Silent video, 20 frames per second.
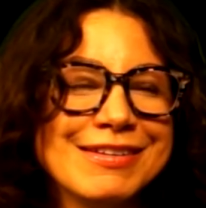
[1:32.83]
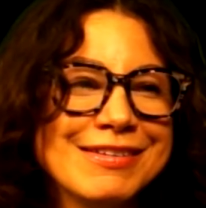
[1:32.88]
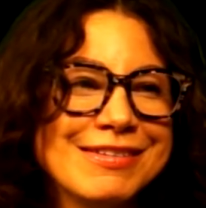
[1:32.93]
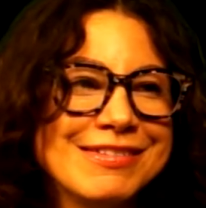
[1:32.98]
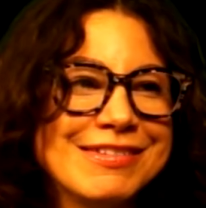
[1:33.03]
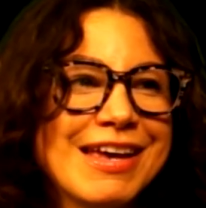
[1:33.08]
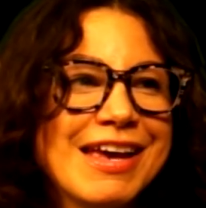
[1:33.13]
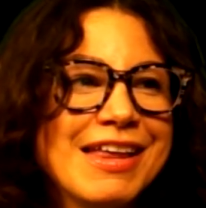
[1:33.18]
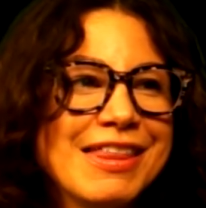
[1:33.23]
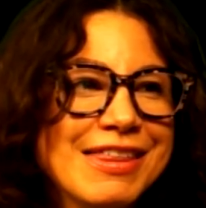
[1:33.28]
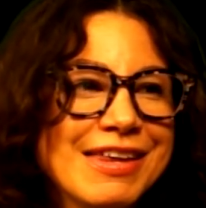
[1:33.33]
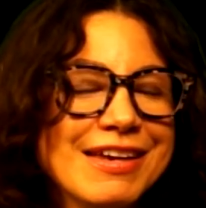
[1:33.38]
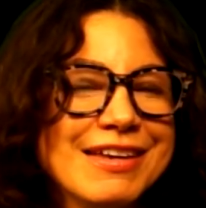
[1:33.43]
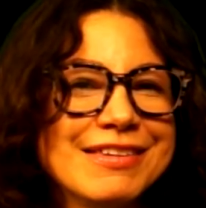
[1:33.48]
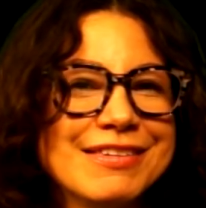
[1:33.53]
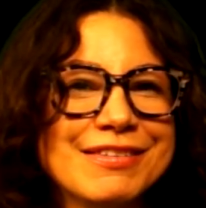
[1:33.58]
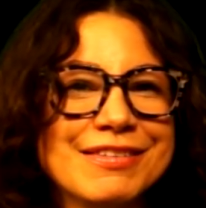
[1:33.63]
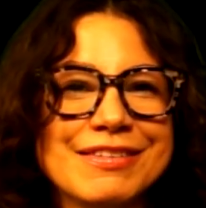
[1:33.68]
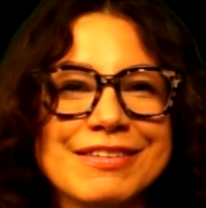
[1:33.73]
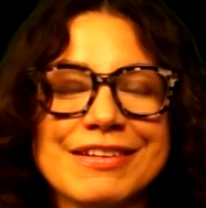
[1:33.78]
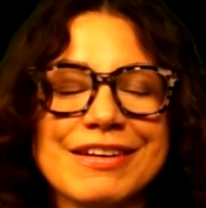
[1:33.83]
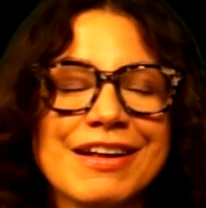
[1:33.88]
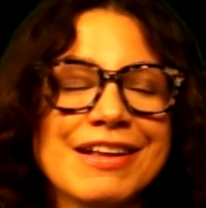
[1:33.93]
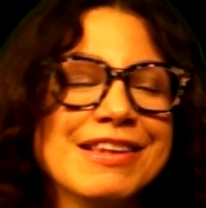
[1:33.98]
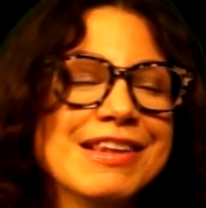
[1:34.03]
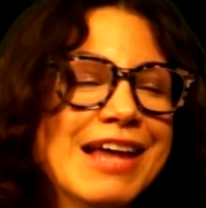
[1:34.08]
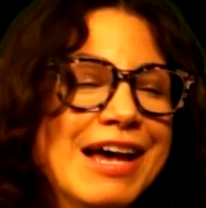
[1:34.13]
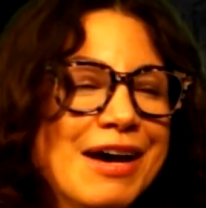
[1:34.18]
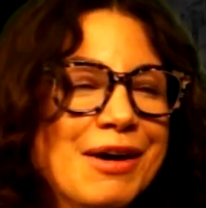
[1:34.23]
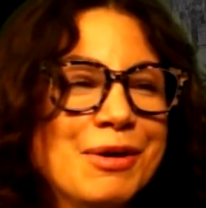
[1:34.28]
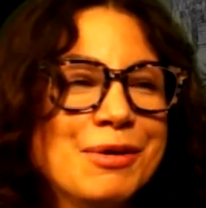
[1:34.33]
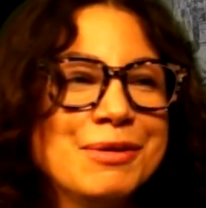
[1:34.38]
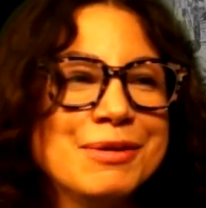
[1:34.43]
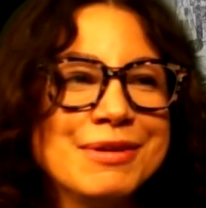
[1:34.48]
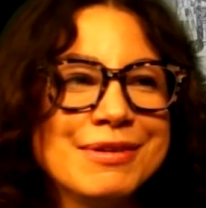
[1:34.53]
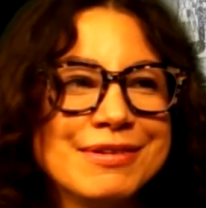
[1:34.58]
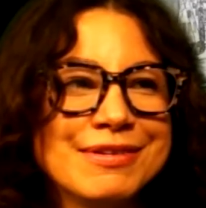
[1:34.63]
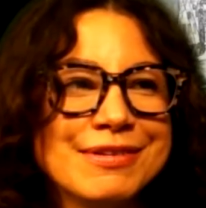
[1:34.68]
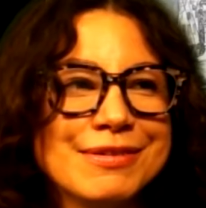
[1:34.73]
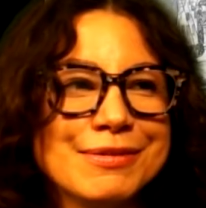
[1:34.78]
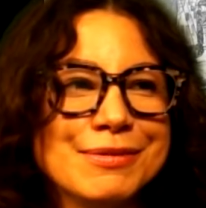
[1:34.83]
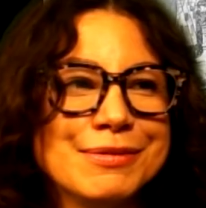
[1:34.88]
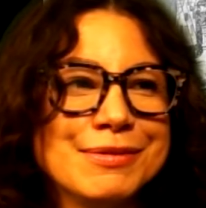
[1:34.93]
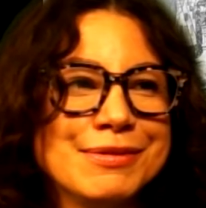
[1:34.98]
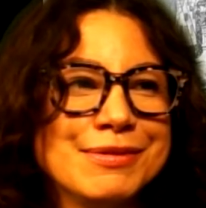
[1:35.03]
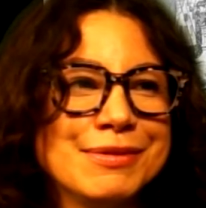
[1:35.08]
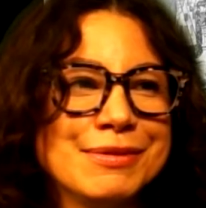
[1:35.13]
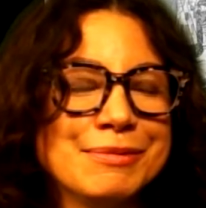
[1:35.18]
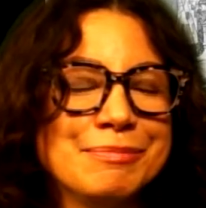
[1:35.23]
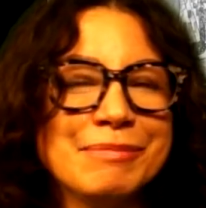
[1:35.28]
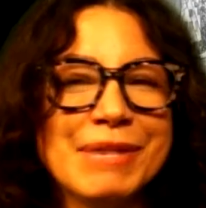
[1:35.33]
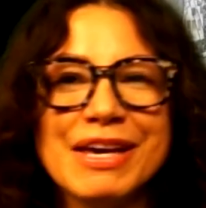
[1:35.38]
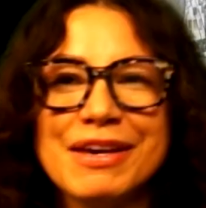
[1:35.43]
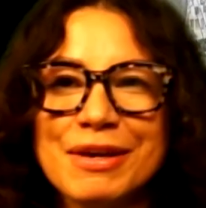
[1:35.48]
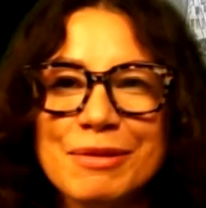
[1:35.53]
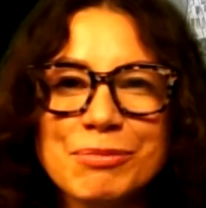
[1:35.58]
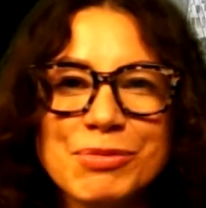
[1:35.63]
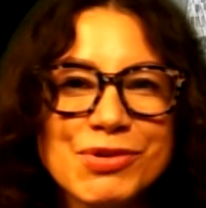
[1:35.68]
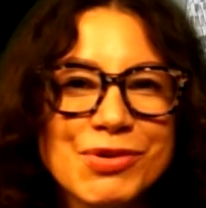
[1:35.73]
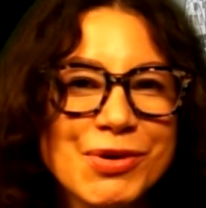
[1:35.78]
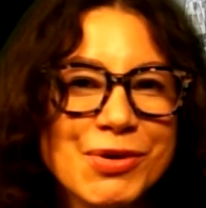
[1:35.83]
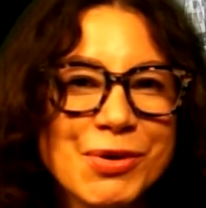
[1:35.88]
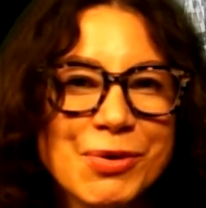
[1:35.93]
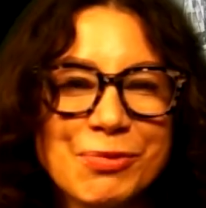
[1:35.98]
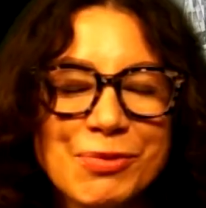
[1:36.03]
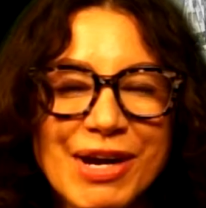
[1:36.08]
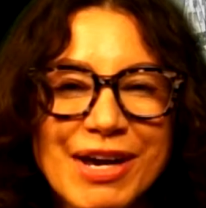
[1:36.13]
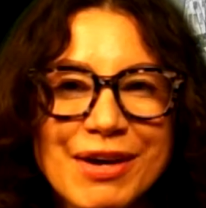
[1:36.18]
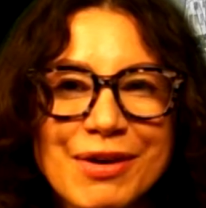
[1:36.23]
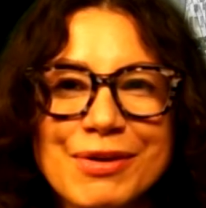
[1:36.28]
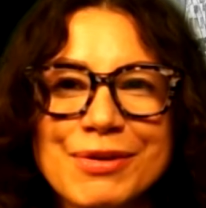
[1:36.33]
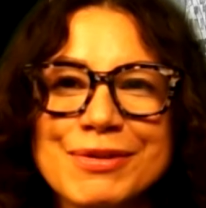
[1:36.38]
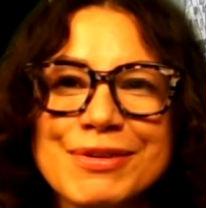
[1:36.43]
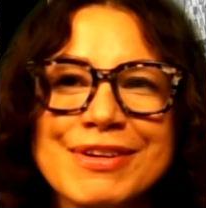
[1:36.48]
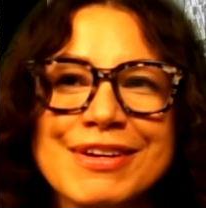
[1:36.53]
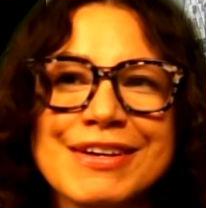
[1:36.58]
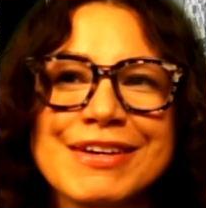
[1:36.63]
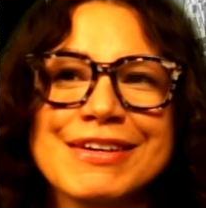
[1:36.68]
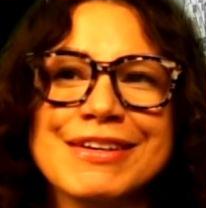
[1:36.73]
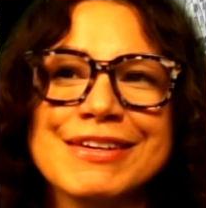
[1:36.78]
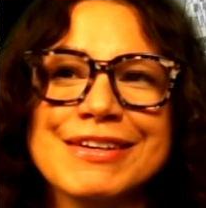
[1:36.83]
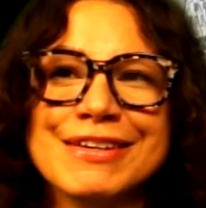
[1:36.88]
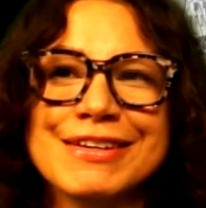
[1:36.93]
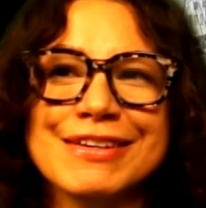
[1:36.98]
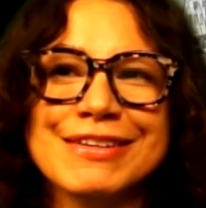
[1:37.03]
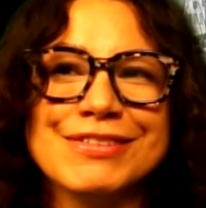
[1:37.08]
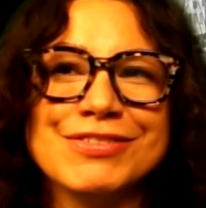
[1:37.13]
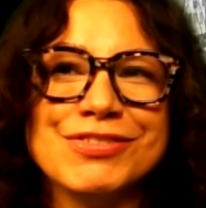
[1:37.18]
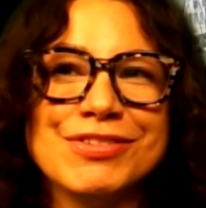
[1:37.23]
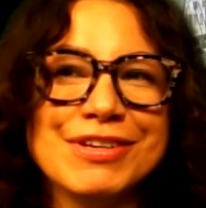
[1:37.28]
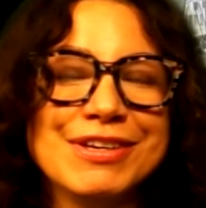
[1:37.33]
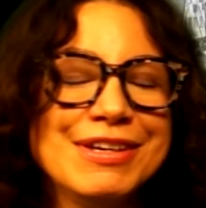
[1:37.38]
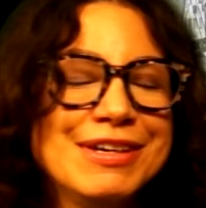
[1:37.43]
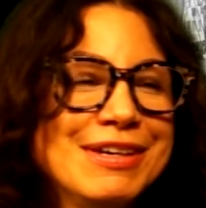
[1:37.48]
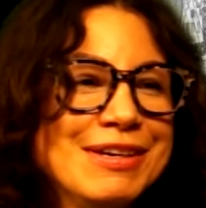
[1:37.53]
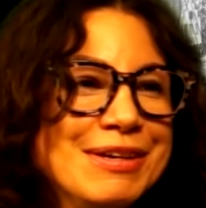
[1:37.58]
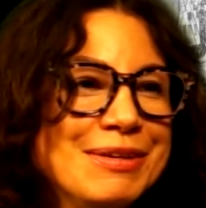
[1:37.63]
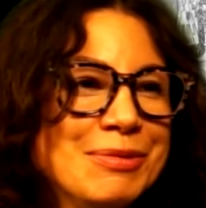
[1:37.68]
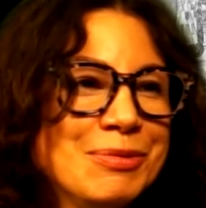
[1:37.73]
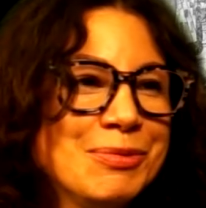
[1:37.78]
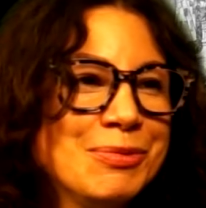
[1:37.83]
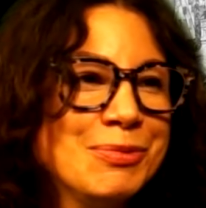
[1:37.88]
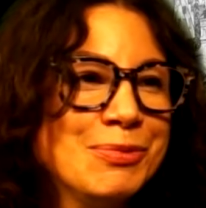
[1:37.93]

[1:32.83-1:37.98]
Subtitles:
say things aloud to make him turn around. She